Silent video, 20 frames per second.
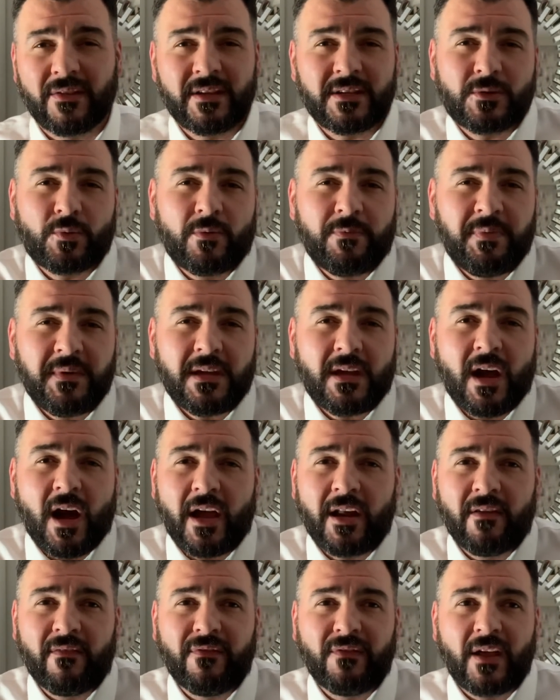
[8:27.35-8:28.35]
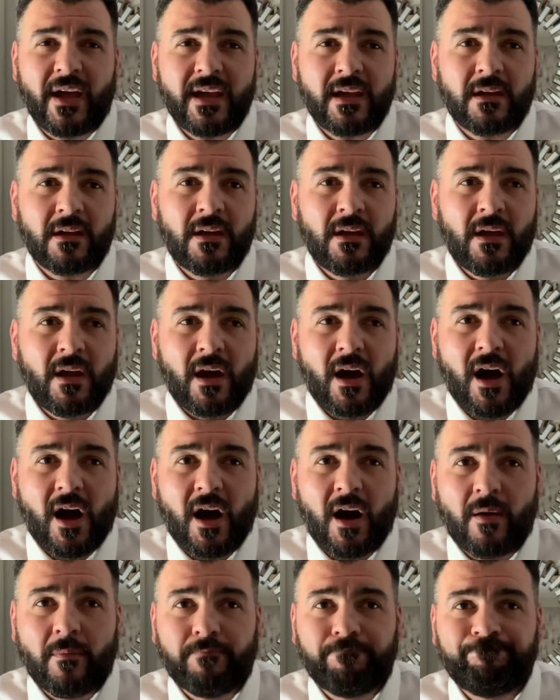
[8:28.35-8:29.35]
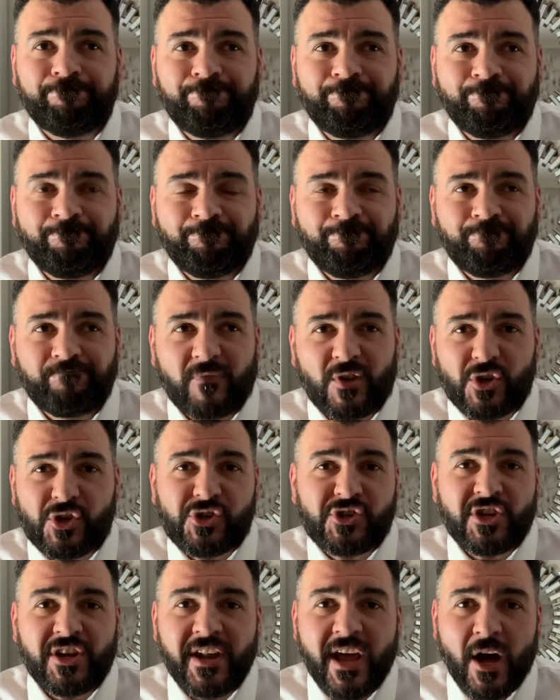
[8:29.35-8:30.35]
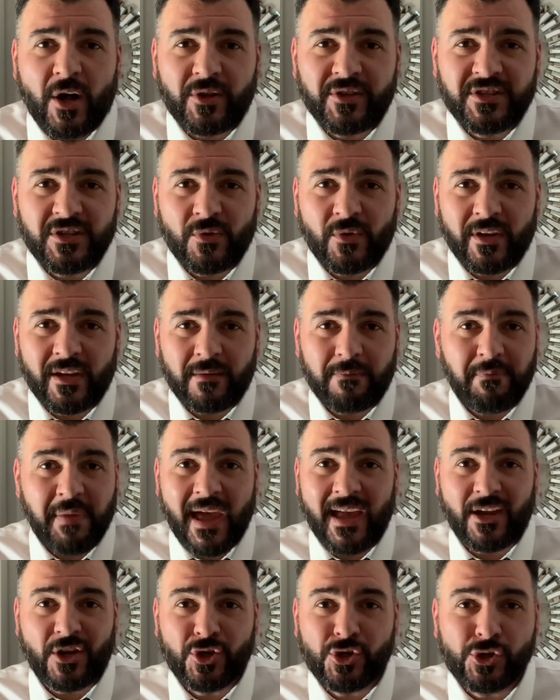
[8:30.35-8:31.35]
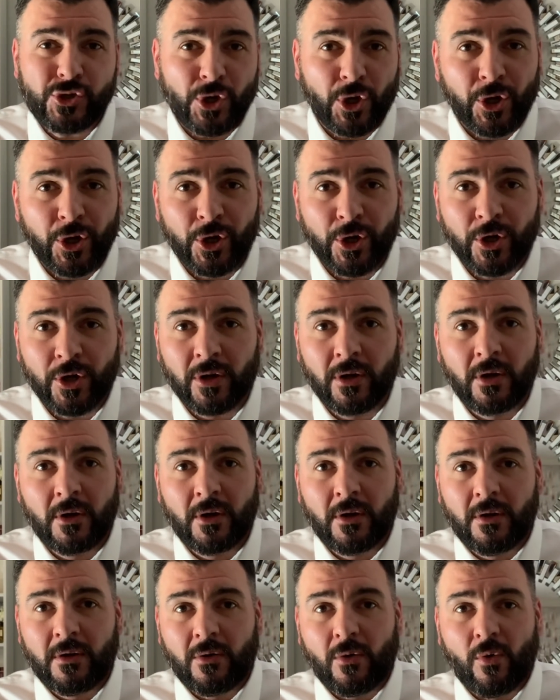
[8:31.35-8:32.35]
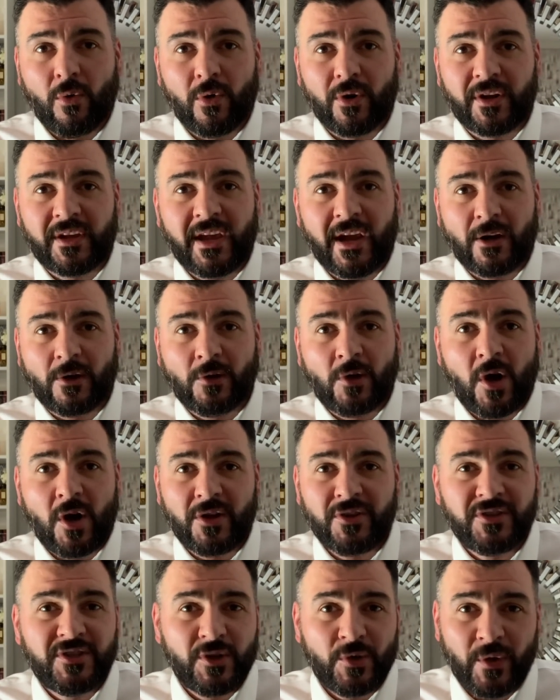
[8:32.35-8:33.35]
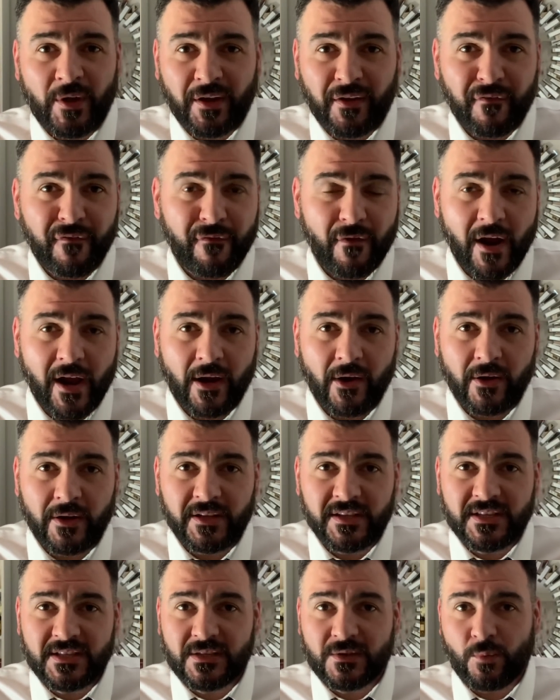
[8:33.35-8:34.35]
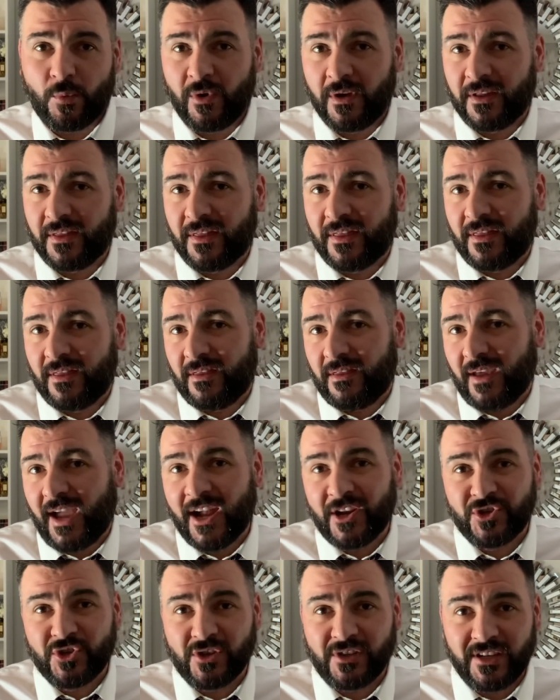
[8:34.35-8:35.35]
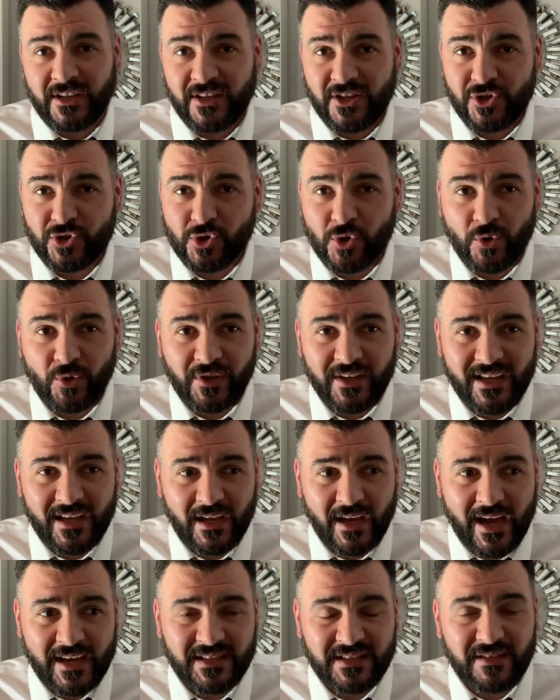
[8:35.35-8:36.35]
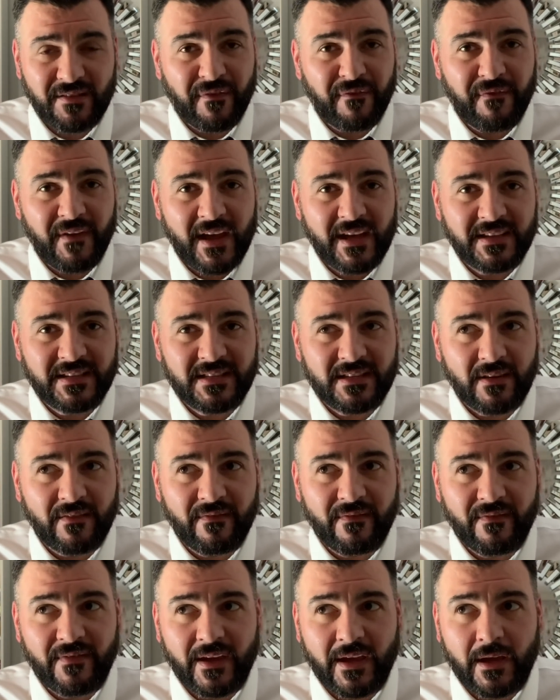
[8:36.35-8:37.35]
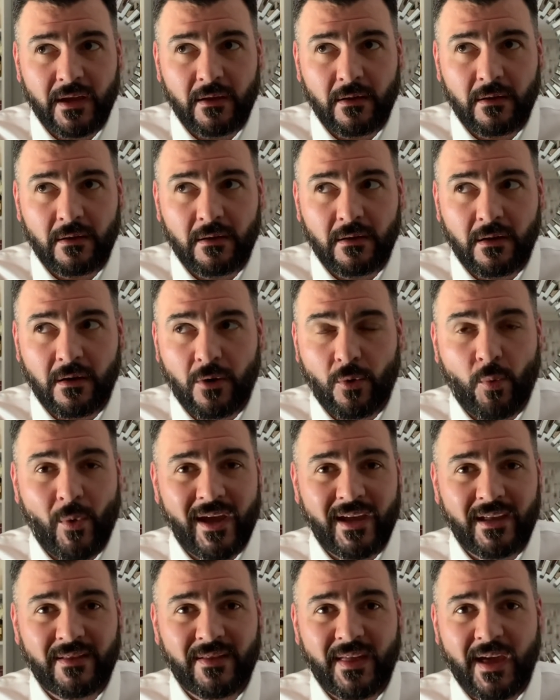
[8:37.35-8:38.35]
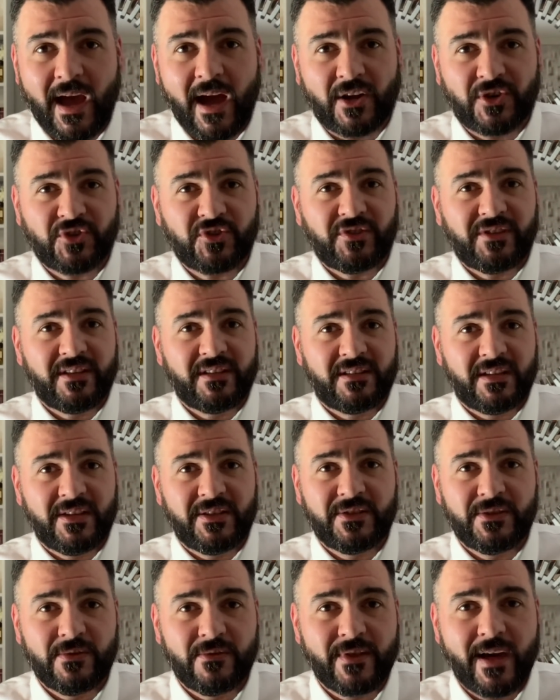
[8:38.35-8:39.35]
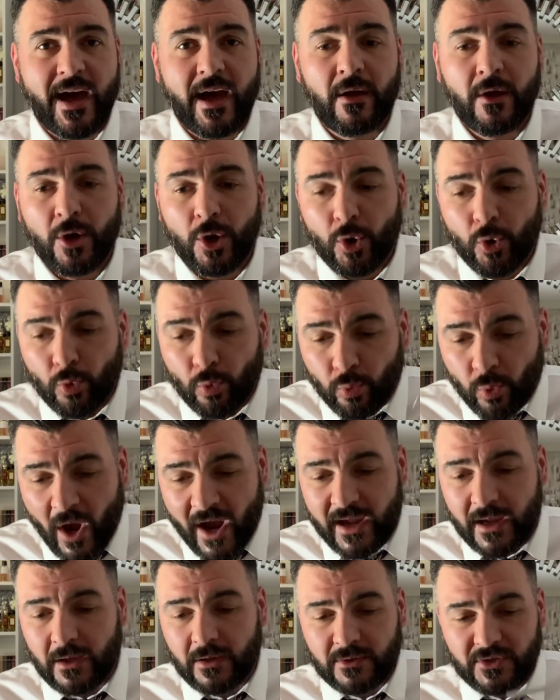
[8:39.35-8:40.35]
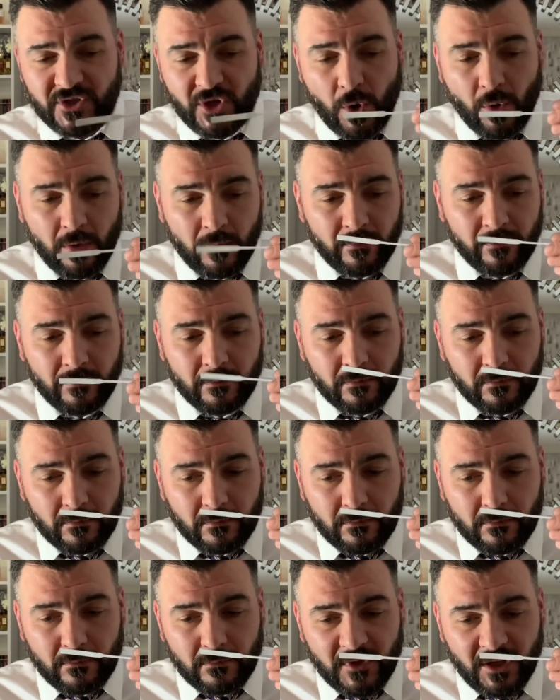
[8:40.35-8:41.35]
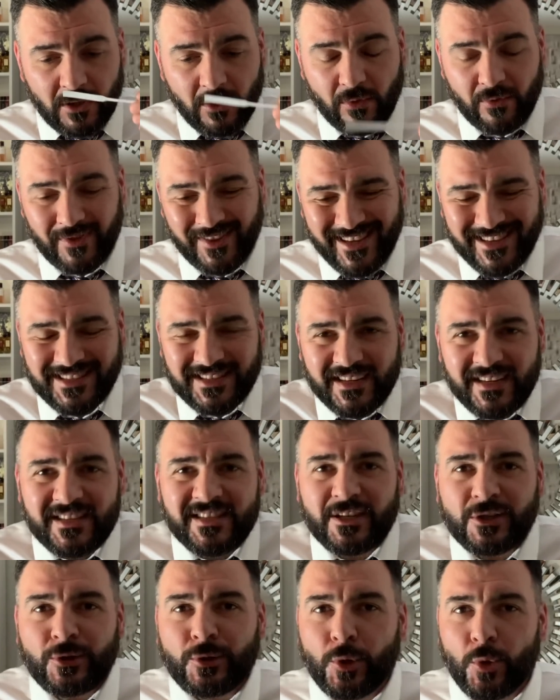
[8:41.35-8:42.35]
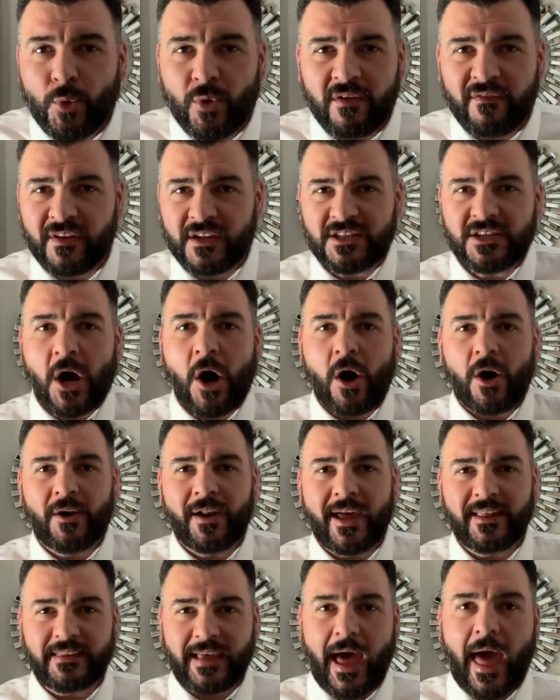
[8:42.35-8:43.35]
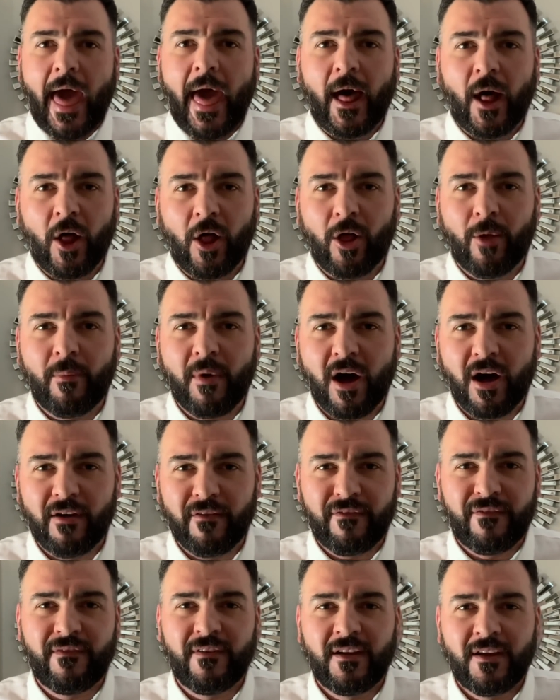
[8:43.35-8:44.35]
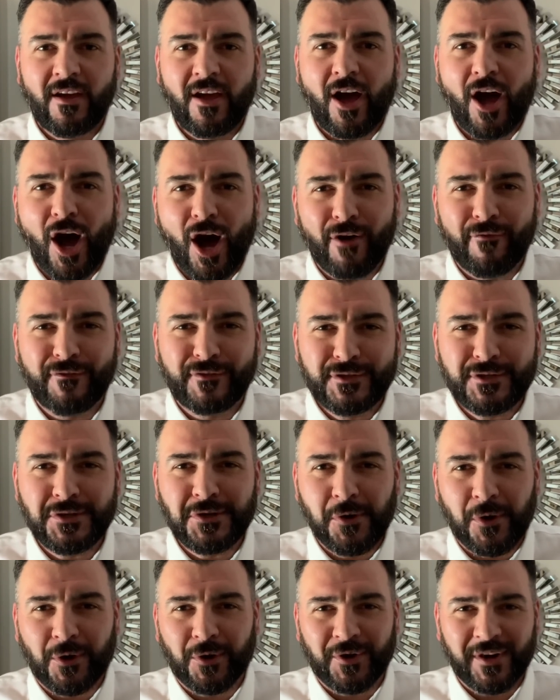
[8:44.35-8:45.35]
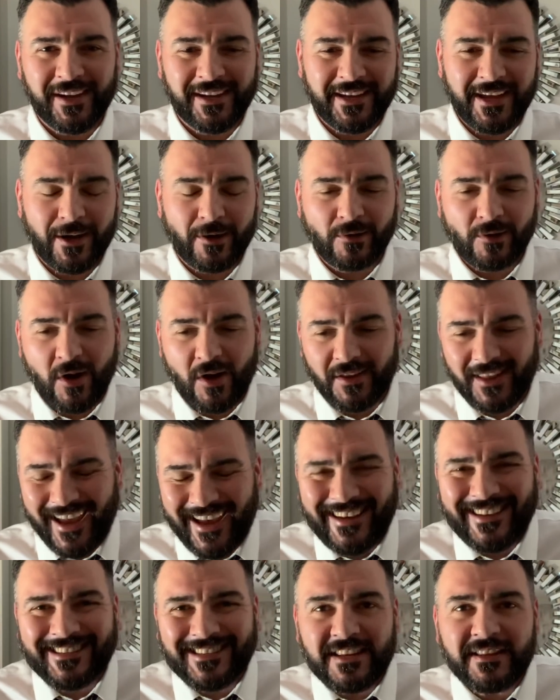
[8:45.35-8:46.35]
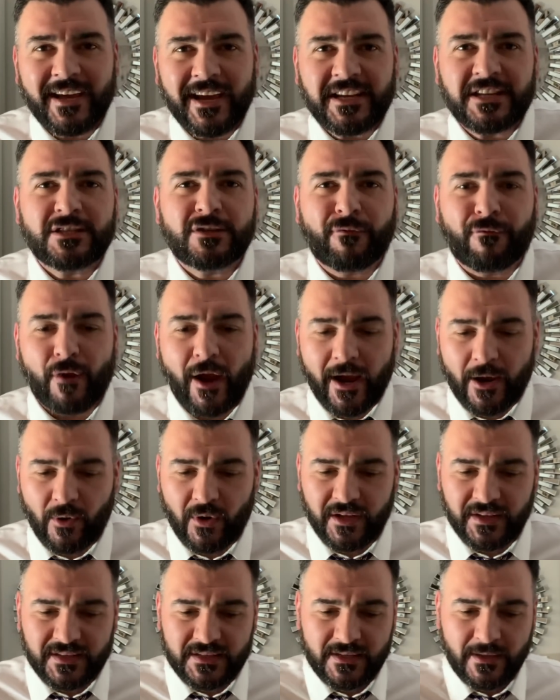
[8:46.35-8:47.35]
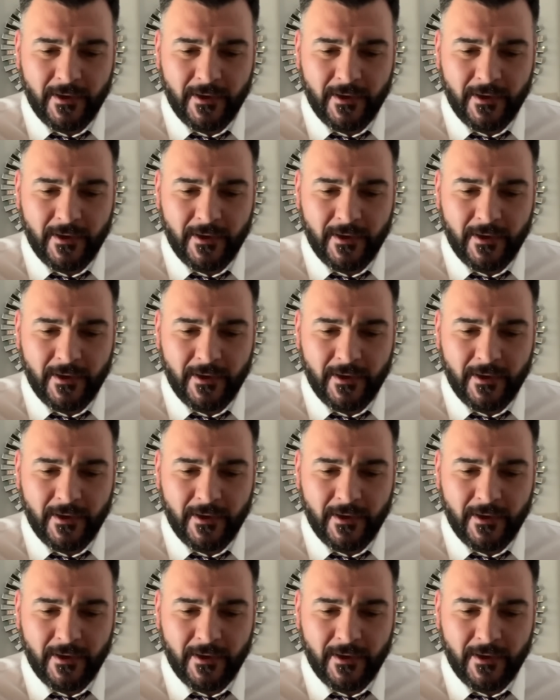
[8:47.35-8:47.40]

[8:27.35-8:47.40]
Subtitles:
This would be kind of like Chanel doing Pink Sugar, or Guerlain doing a fragrance with Angelina Jolie as the face of it. Oh wait, they actually did do that. Right, so, you know, this is Louis Vuitton at the helm of Dior and Guerlain. It is a nice fragrance.